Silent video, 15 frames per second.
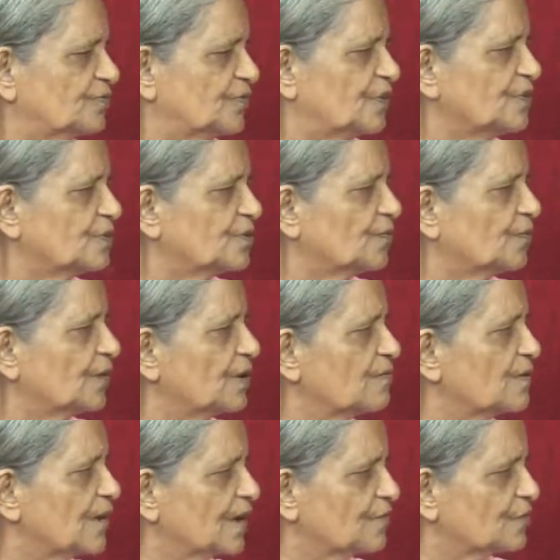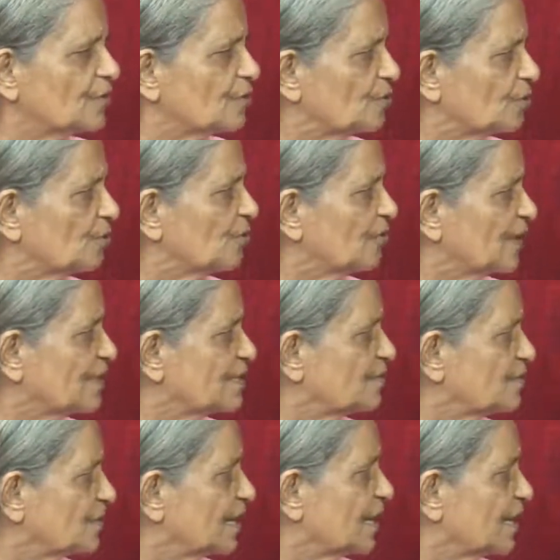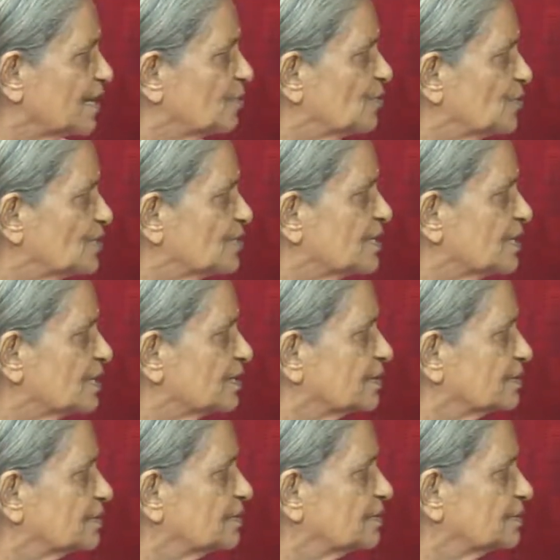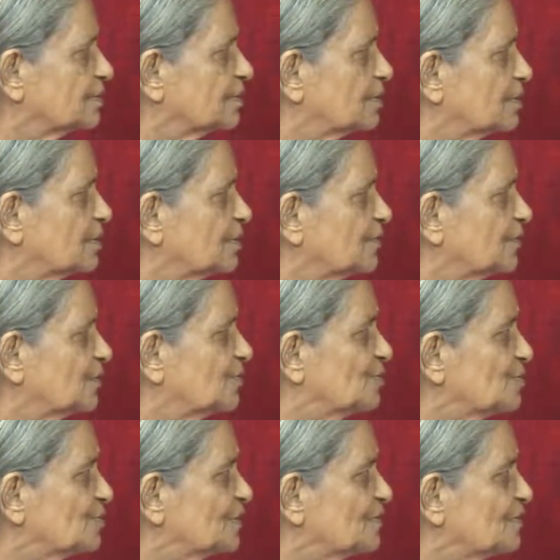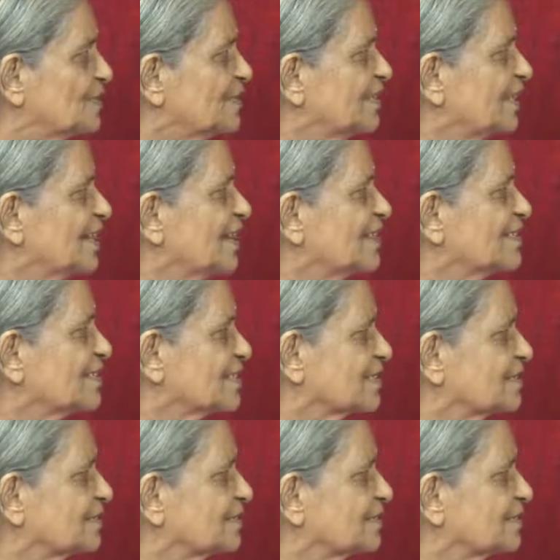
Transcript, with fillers: first of all, we have to know whether we are egoistic. We don't even realize.